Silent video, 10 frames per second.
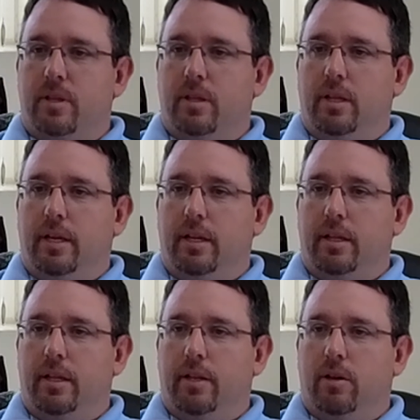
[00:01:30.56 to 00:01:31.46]
That
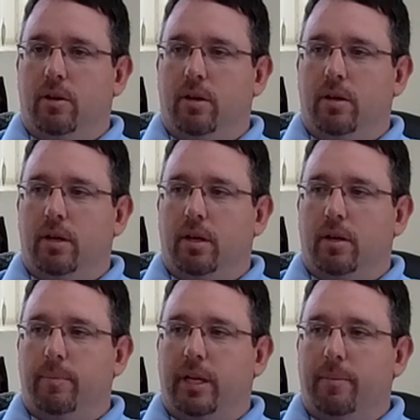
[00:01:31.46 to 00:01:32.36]
are
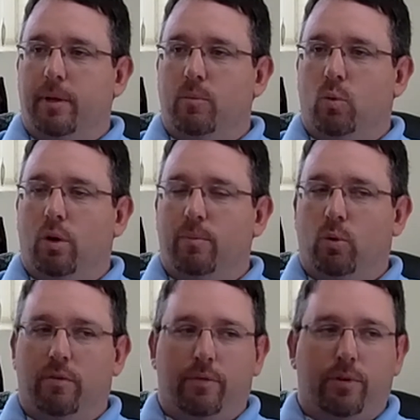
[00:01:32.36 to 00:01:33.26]
becoming more and
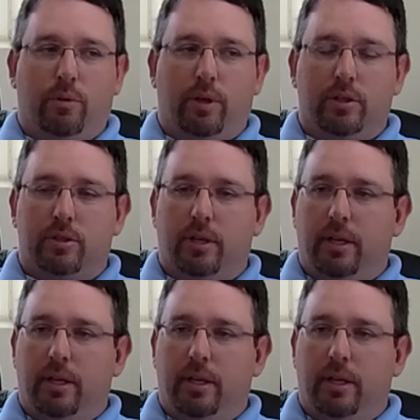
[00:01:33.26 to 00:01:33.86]
more of a focus